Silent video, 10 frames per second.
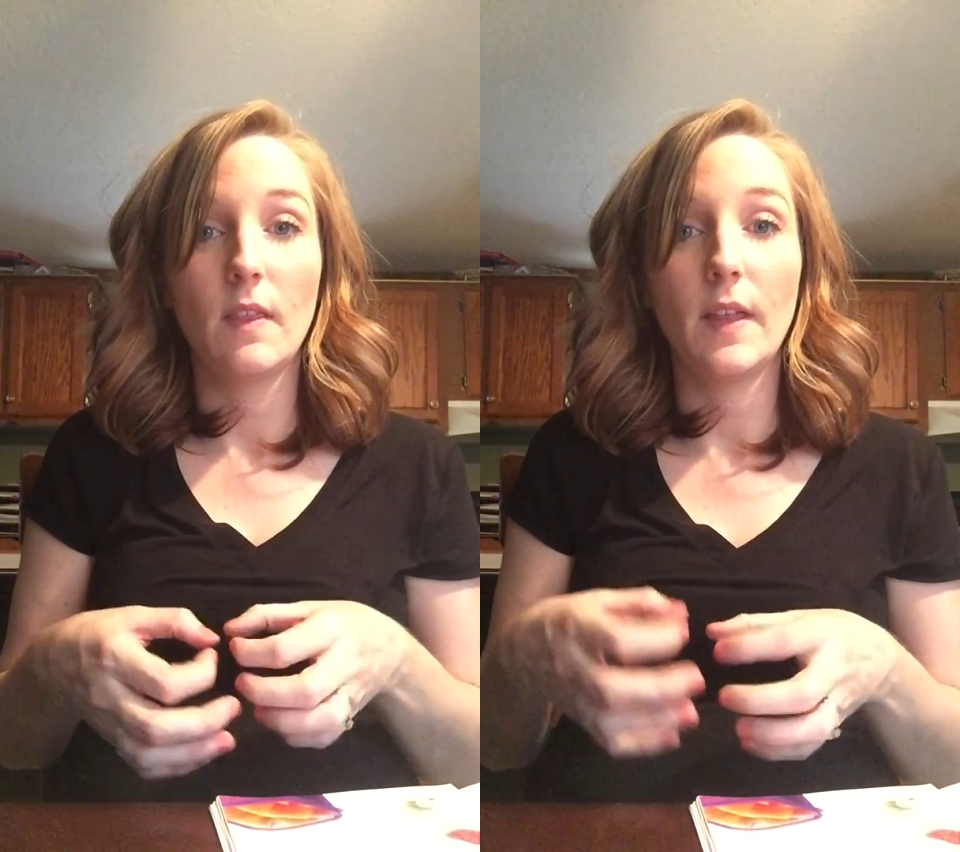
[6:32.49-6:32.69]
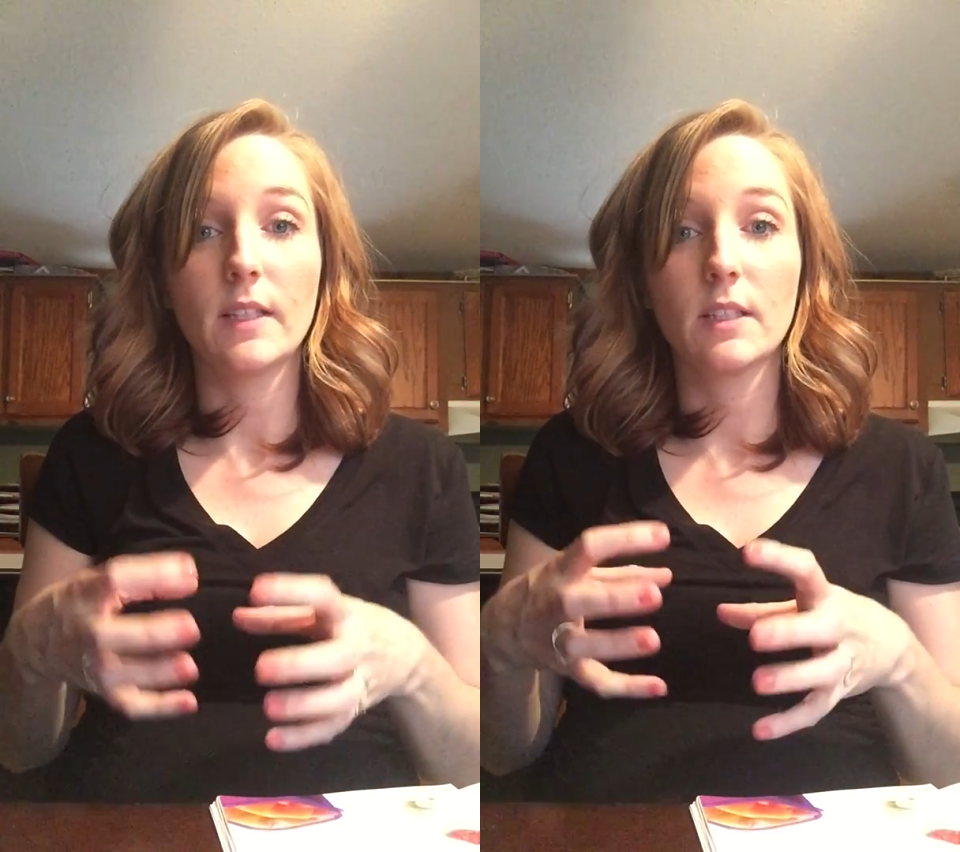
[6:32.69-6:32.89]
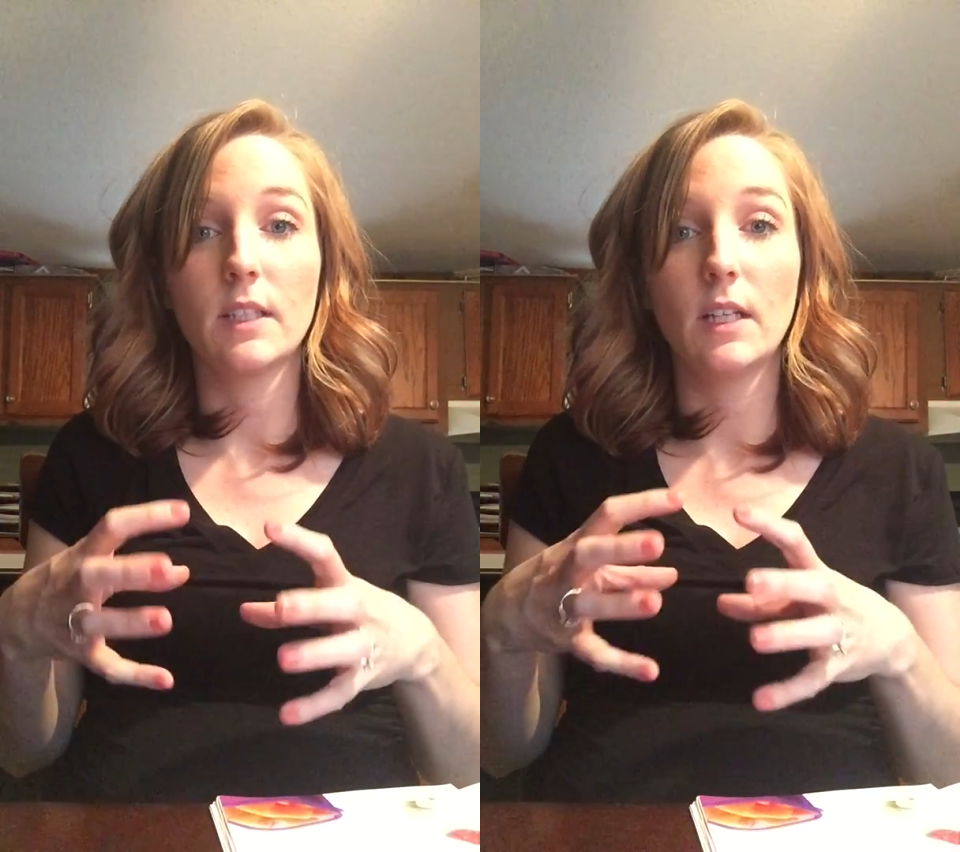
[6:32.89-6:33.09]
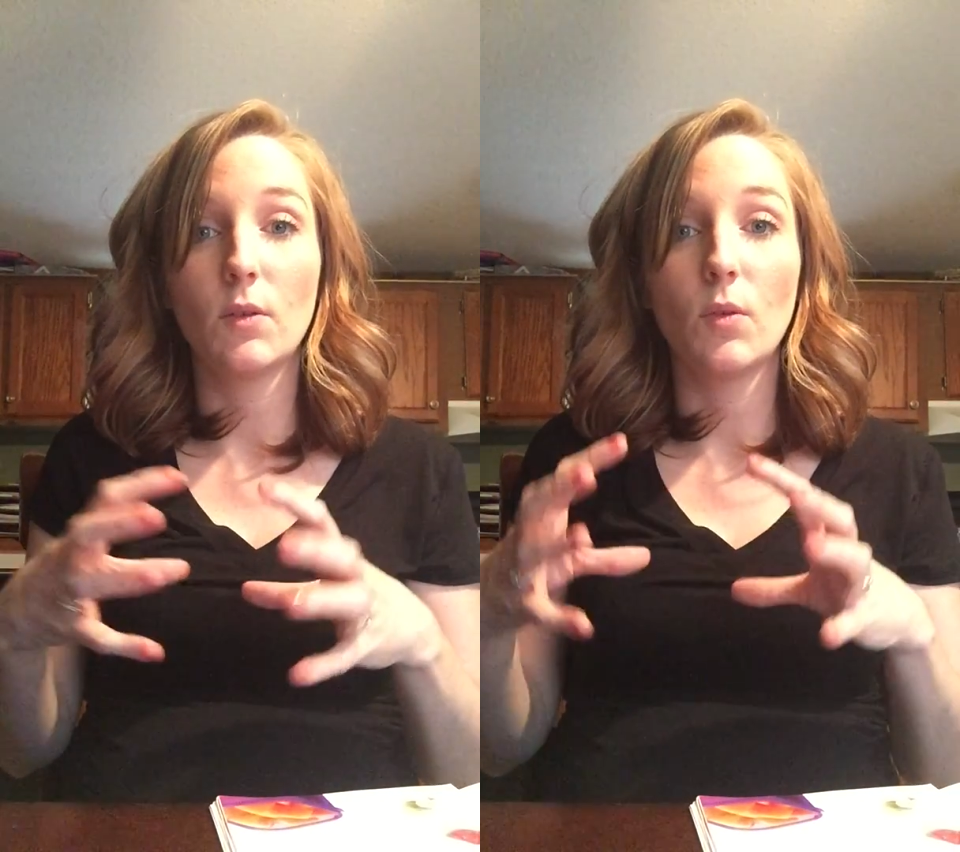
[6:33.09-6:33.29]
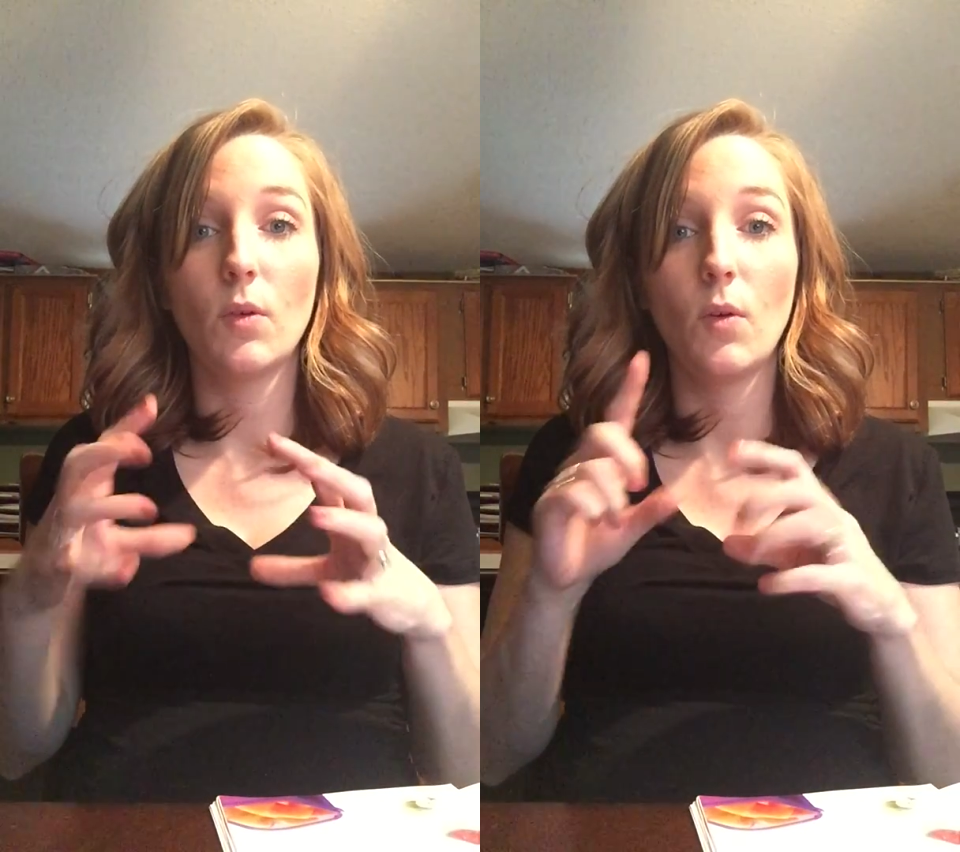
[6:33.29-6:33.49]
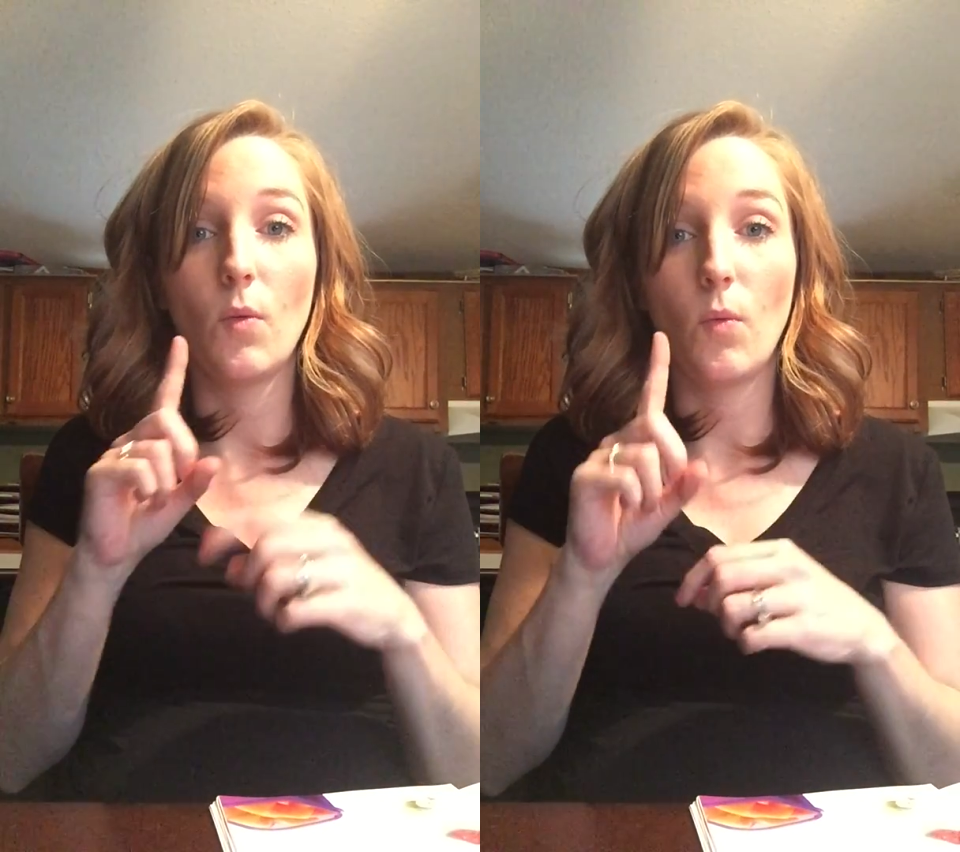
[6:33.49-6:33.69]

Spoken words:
That's going to equal